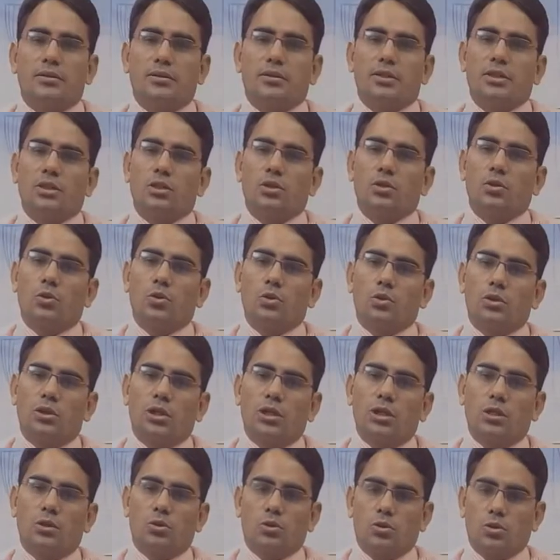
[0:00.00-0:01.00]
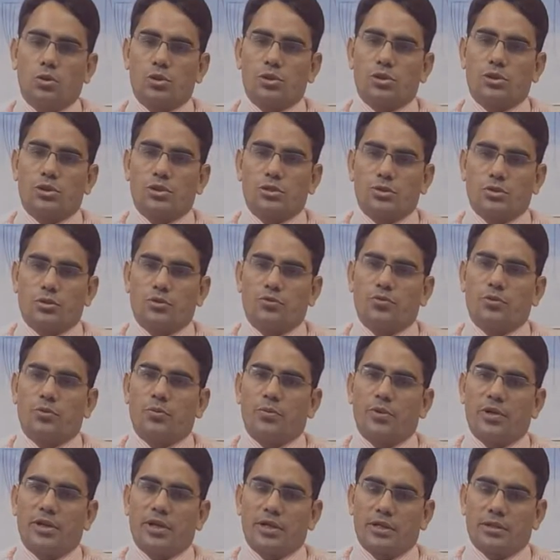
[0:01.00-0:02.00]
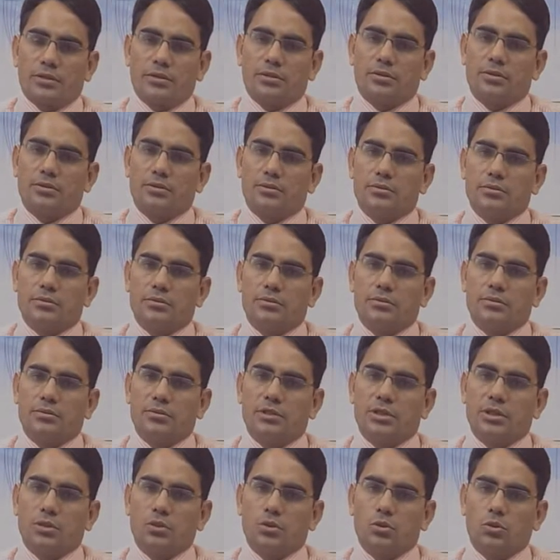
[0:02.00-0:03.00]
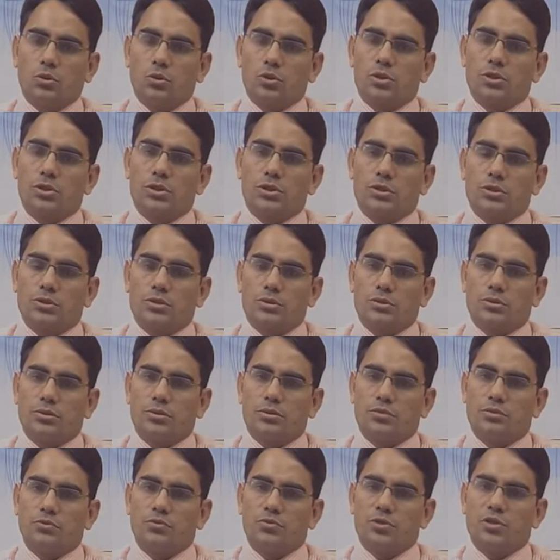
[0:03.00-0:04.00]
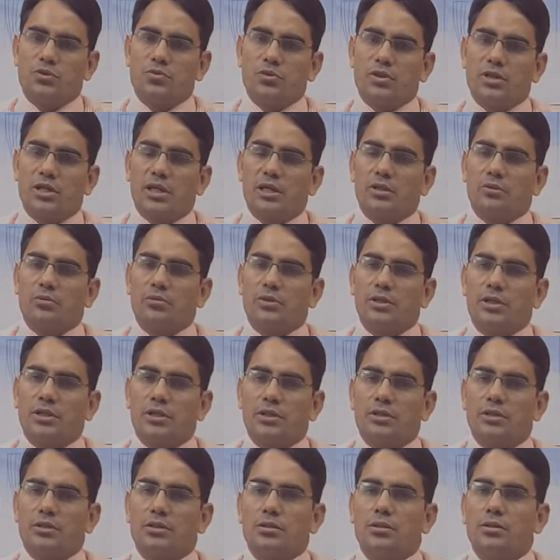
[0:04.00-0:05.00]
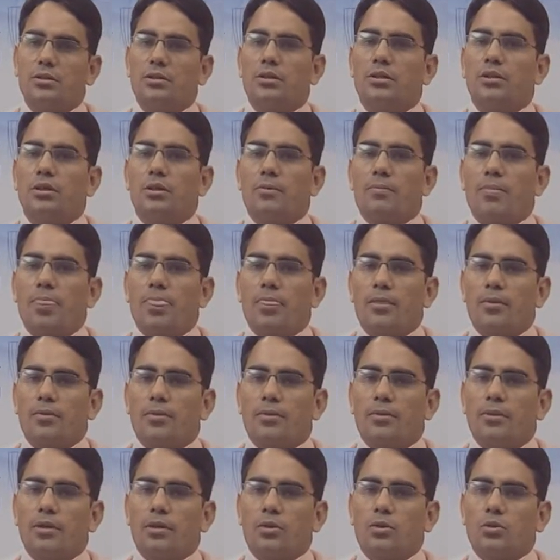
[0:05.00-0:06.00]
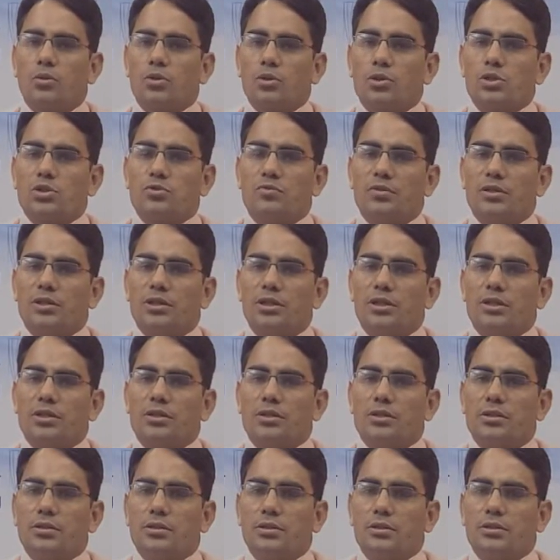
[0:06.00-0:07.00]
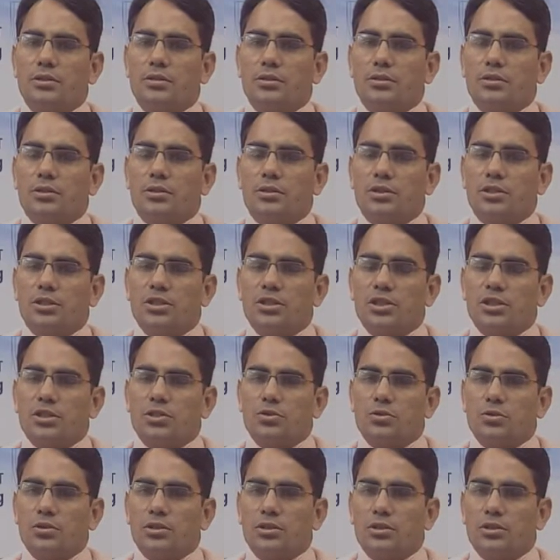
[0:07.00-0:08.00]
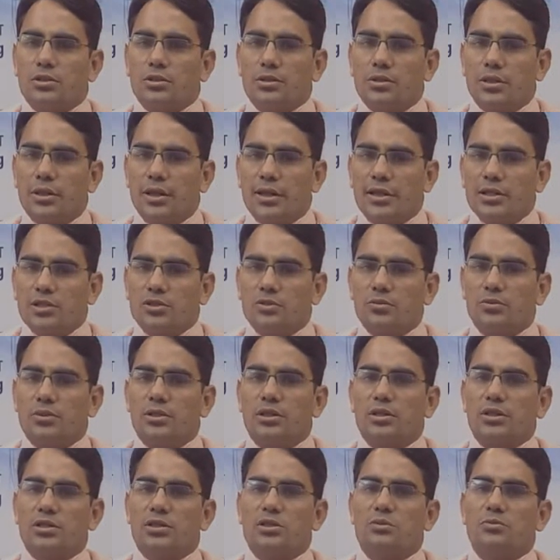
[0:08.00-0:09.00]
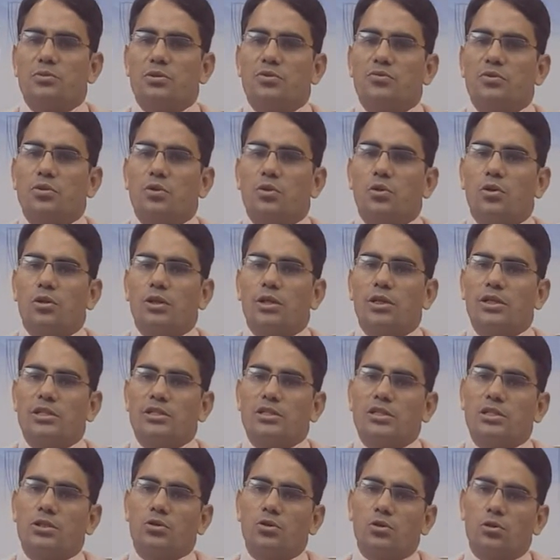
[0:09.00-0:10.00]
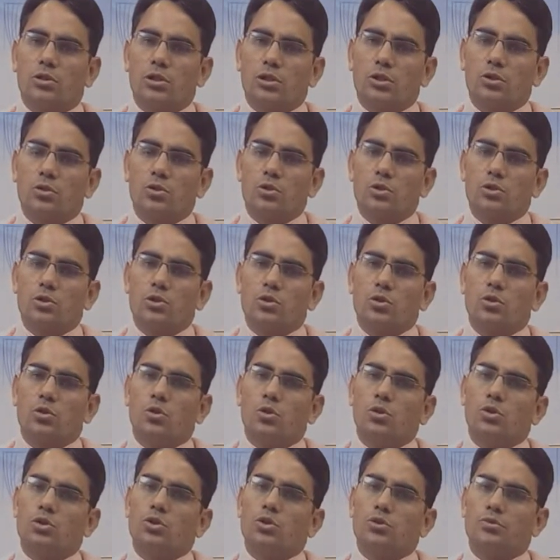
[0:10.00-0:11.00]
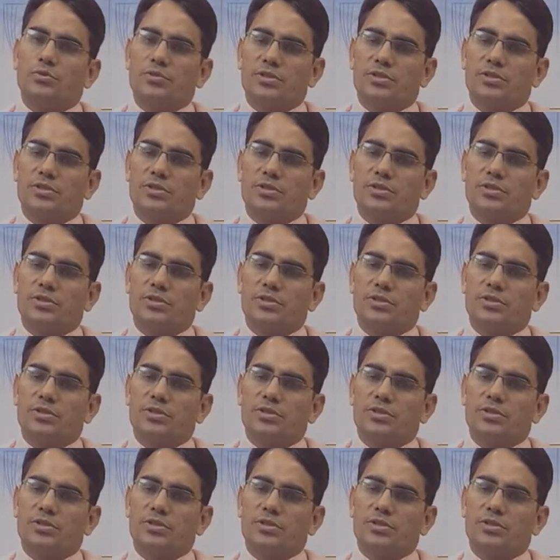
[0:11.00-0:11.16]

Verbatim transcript: The total cost of a product, the cost which we calculate, the cost when it uh, reaches to the hands of the customer, we call it as the total cost or cost of